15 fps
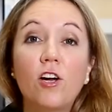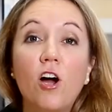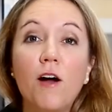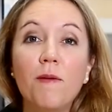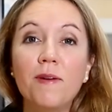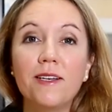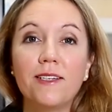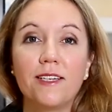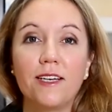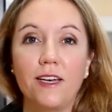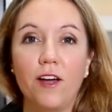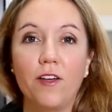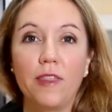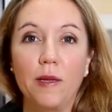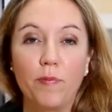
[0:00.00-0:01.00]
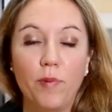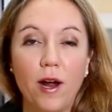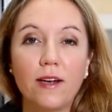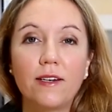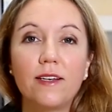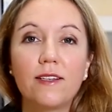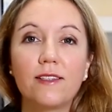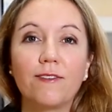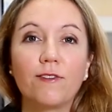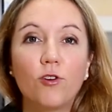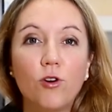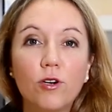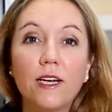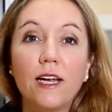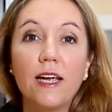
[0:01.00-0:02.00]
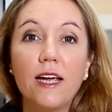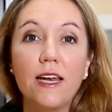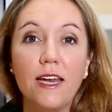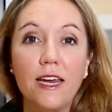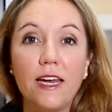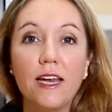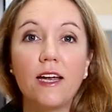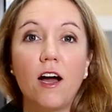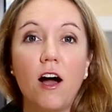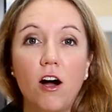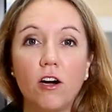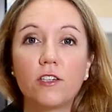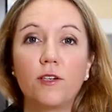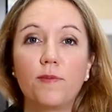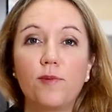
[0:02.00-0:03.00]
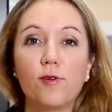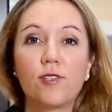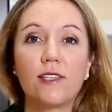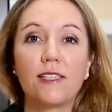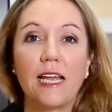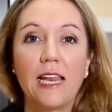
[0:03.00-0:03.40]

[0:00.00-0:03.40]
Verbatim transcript: commented on the practice of cooking and eating octopuses